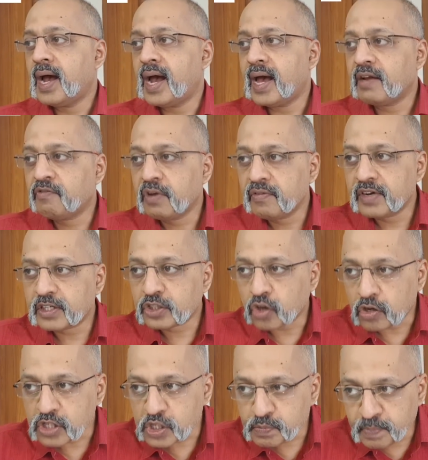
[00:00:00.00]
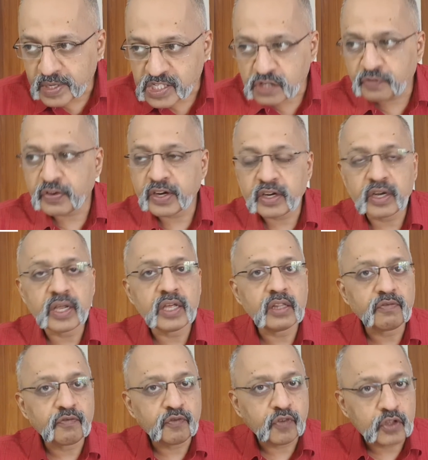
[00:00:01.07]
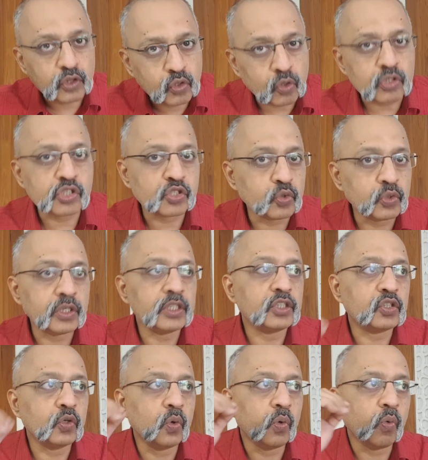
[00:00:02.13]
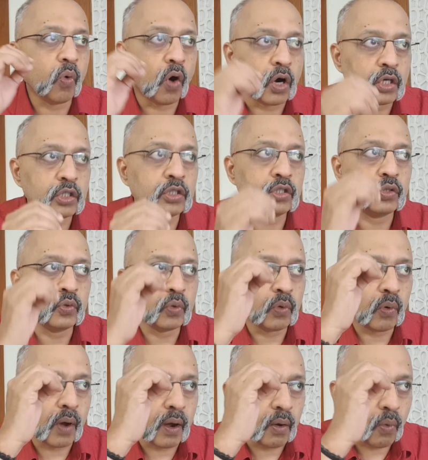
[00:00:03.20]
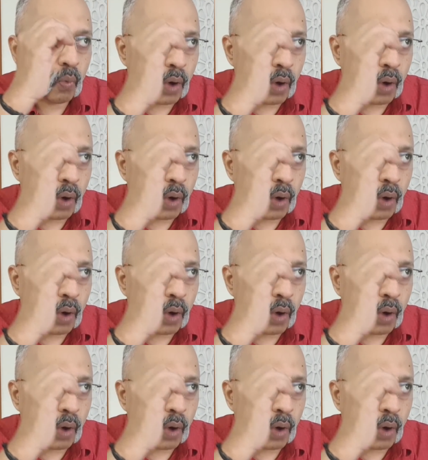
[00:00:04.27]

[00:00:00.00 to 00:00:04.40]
And we will talk specifically for those students who want to